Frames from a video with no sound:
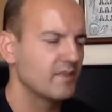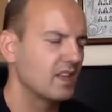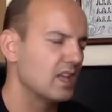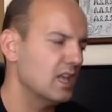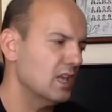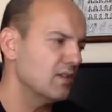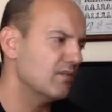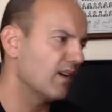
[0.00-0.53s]

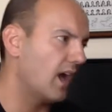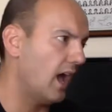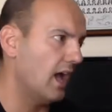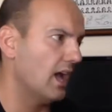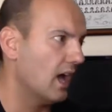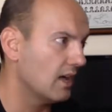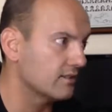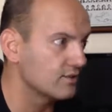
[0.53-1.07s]
If I
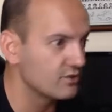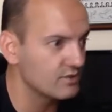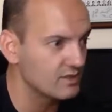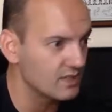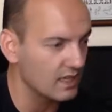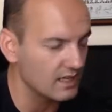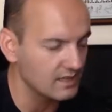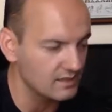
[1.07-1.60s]
had to
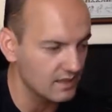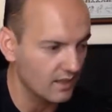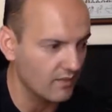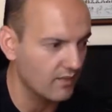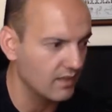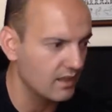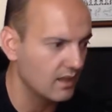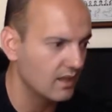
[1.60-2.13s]
say
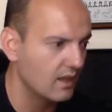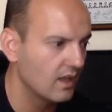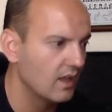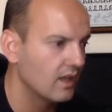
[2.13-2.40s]
something,